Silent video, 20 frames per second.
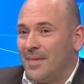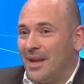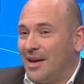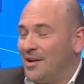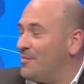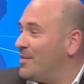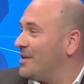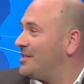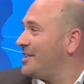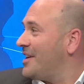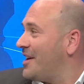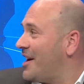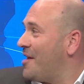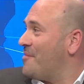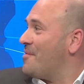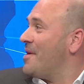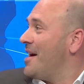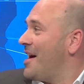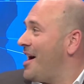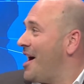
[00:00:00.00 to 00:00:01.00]
But
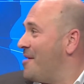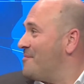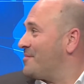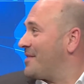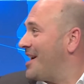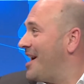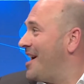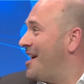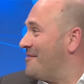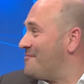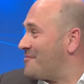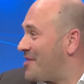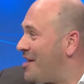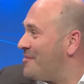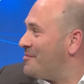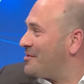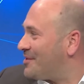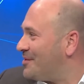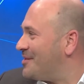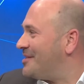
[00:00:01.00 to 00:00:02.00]
I'm
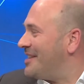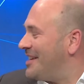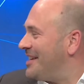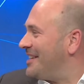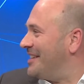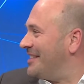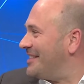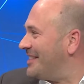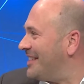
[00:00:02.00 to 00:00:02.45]
coming to take it.